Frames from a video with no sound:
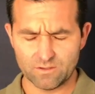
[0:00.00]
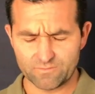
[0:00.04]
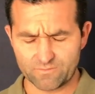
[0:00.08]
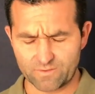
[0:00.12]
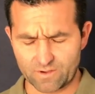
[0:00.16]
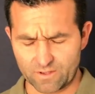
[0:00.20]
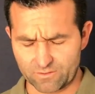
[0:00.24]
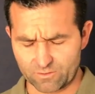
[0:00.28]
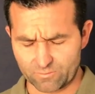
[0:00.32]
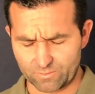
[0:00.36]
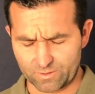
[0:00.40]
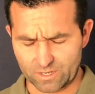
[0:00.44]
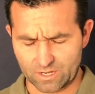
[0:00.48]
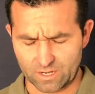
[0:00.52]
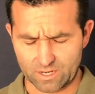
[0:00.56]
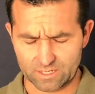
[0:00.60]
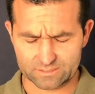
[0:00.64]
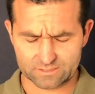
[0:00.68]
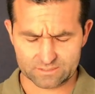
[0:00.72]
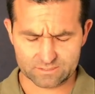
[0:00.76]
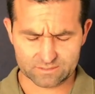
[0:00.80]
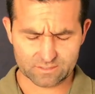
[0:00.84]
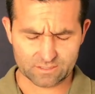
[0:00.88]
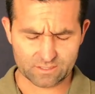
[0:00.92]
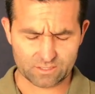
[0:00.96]
Father, we
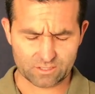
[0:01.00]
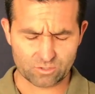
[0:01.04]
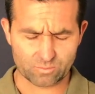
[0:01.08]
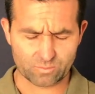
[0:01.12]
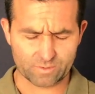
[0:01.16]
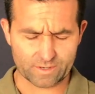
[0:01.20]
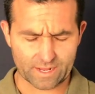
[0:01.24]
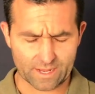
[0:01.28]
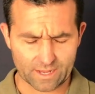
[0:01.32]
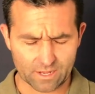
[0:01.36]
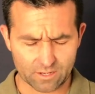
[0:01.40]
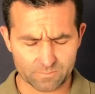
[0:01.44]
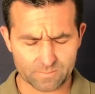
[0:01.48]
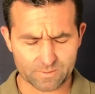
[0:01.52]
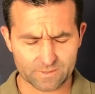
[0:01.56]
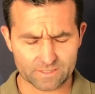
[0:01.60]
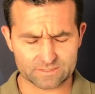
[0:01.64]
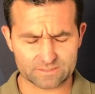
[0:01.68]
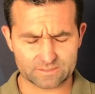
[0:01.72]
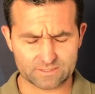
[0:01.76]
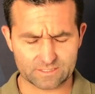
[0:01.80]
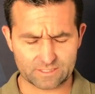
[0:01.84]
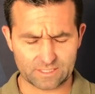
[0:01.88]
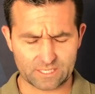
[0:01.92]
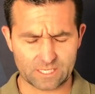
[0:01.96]
ask that you would help
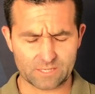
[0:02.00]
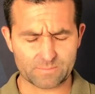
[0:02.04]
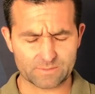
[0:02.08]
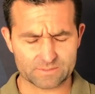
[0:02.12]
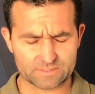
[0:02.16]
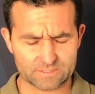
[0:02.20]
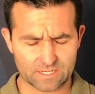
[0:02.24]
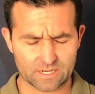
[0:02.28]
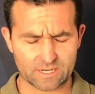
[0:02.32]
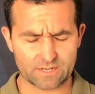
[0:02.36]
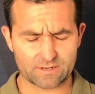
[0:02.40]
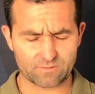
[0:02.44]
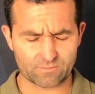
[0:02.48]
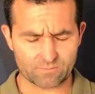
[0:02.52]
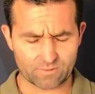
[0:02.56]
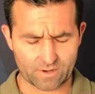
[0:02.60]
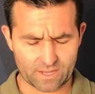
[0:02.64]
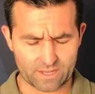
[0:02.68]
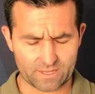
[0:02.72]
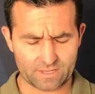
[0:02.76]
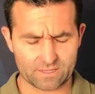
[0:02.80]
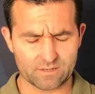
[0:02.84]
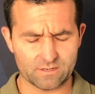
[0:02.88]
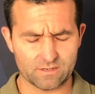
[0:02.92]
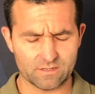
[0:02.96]
us to keep a tight
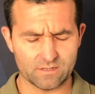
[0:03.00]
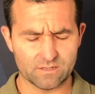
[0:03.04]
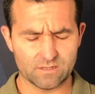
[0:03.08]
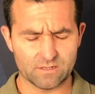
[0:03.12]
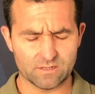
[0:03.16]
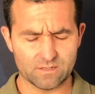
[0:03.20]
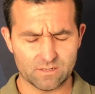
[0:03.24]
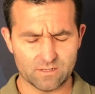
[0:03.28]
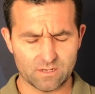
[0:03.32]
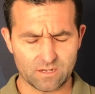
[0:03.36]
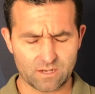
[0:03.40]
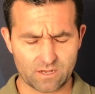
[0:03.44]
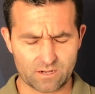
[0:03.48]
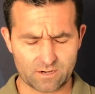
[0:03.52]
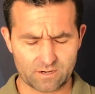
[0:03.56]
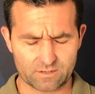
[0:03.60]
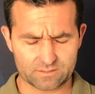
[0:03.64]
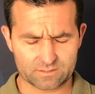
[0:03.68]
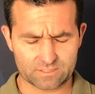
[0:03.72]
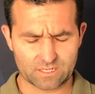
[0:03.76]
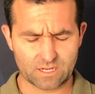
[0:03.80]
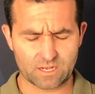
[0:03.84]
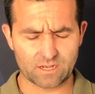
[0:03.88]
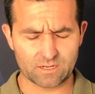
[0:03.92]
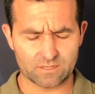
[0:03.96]
rein on our
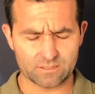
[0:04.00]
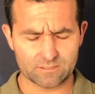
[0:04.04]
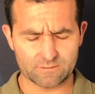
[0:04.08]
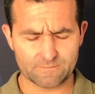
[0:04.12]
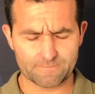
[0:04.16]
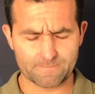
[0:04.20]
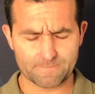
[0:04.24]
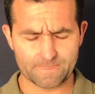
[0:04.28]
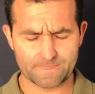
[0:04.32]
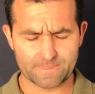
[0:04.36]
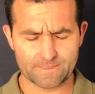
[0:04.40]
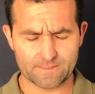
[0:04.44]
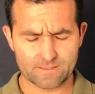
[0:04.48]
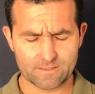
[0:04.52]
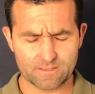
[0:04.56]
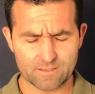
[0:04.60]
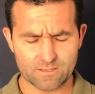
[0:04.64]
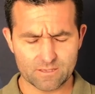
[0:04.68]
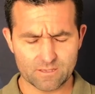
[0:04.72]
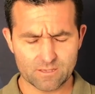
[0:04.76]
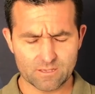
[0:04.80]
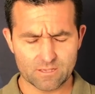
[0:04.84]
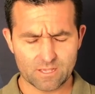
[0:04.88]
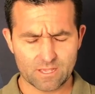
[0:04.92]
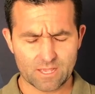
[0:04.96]
tongue.
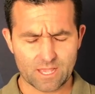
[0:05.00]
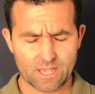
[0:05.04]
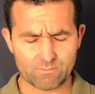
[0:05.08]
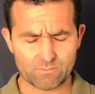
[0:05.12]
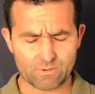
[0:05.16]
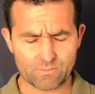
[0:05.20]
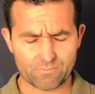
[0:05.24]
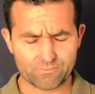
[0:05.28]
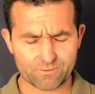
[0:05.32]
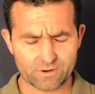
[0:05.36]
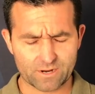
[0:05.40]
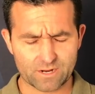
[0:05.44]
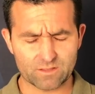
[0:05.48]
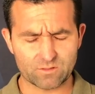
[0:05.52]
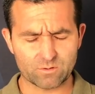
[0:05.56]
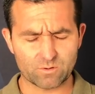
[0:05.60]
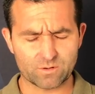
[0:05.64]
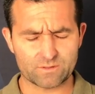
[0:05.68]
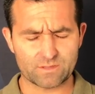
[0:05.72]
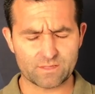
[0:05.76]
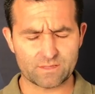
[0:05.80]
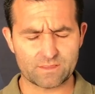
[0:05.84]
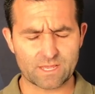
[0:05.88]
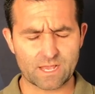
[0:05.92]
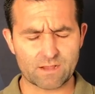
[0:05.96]
And we pray,
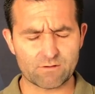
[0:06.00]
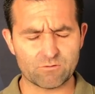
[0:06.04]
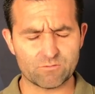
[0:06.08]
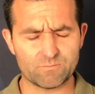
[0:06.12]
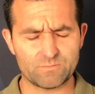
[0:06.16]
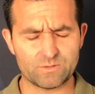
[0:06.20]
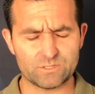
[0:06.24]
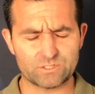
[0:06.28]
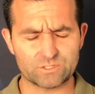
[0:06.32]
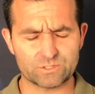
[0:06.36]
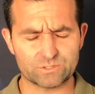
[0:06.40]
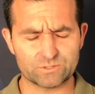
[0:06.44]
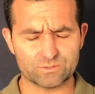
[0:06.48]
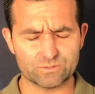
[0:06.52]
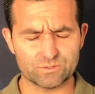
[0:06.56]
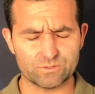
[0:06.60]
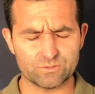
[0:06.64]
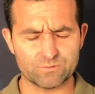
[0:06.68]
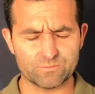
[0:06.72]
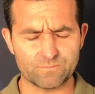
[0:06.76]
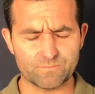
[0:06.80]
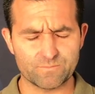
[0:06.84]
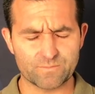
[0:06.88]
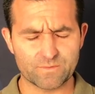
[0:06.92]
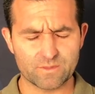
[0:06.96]
Lord, that that would be
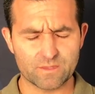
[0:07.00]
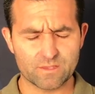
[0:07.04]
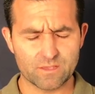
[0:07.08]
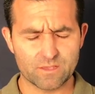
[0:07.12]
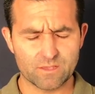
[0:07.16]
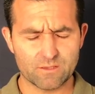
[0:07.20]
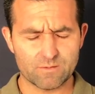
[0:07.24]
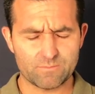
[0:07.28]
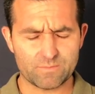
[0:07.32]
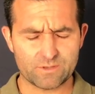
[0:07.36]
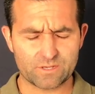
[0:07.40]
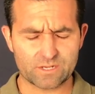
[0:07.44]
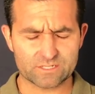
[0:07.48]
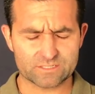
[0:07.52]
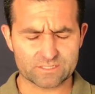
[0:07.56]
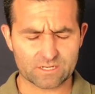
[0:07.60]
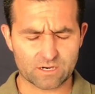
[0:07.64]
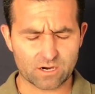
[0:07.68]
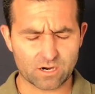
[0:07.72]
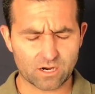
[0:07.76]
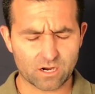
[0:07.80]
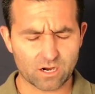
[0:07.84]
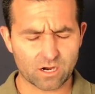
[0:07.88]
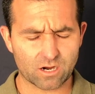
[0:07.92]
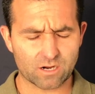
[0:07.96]
true, because
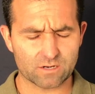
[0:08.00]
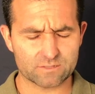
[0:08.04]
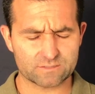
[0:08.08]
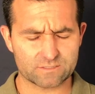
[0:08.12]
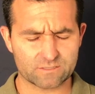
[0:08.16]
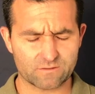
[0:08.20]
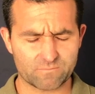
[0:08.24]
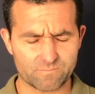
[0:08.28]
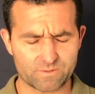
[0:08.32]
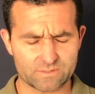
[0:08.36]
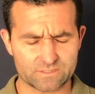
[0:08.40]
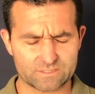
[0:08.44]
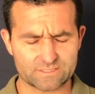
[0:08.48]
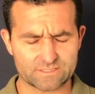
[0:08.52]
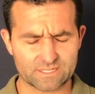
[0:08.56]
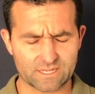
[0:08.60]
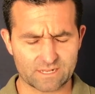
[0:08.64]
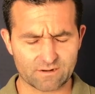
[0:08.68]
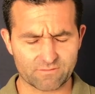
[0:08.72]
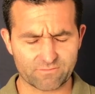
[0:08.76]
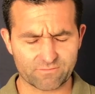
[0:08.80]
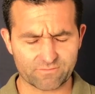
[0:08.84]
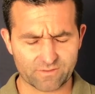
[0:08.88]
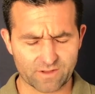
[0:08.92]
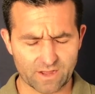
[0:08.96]
our hearts have been set
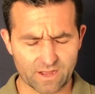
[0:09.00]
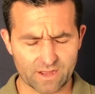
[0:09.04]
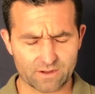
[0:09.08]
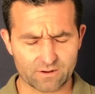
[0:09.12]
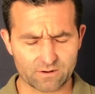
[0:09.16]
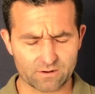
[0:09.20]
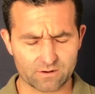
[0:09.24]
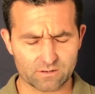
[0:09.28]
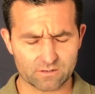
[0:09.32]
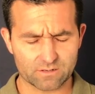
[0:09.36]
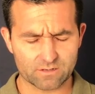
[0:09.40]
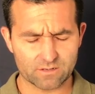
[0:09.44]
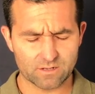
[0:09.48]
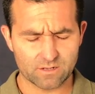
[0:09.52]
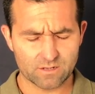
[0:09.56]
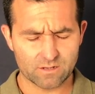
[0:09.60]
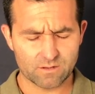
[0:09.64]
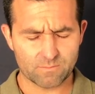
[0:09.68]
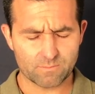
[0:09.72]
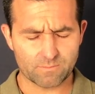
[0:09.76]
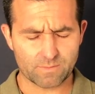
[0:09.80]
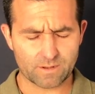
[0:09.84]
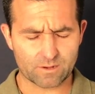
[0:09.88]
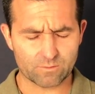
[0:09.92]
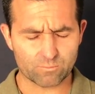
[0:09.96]
afire
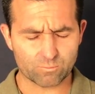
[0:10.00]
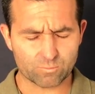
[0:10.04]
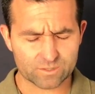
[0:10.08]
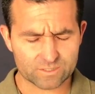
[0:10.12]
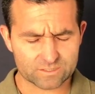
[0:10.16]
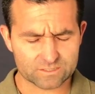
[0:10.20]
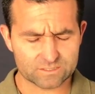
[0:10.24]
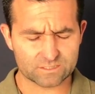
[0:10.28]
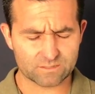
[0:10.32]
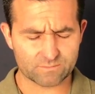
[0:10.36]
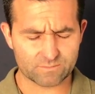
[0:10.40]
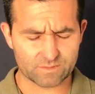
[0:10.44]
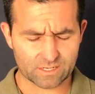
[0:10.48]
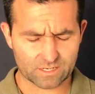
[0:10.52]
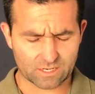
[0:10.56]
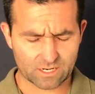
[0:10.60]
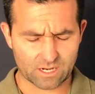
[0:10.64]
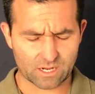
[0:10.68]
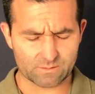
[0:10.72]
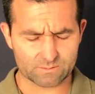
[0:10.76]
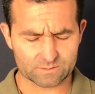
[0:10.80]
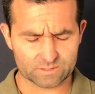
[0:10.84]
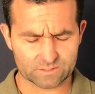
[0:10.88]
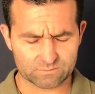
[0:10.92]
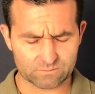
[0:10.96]
by wisdom that
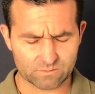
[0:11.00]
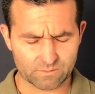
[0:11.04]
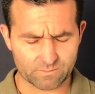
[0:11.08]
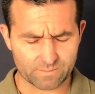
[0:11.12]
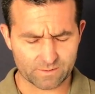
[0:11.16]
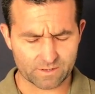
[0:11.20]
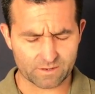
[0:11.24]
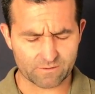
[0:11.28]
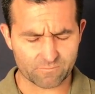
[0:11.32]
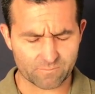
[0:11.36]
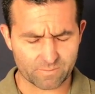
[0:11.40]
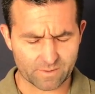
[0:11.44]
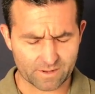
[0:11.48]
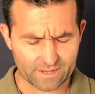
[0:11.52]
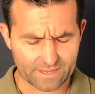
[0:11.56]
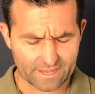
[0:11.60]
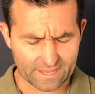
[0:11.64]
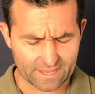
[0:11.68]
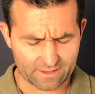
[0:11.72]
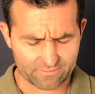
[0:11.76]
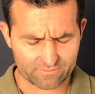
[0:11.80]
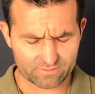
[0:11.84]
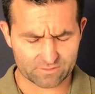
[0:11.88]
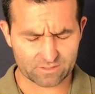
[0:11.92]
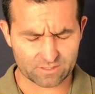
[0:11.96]
comes from above, by
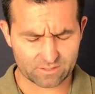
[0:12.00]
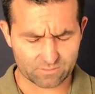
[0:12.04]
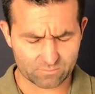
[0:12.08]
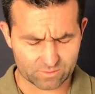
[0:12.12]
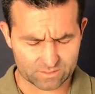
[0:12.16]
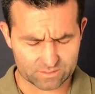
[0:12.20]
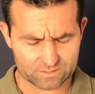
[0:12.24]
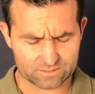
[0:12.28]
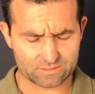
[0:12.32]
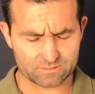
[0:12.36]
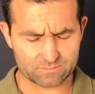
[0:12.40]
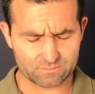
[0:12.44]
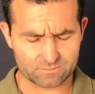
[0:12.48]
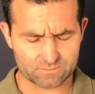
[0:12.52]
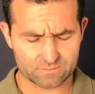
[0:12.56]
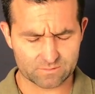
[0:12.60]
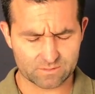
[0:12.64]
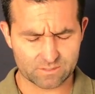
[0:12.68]
heavenly wisdom.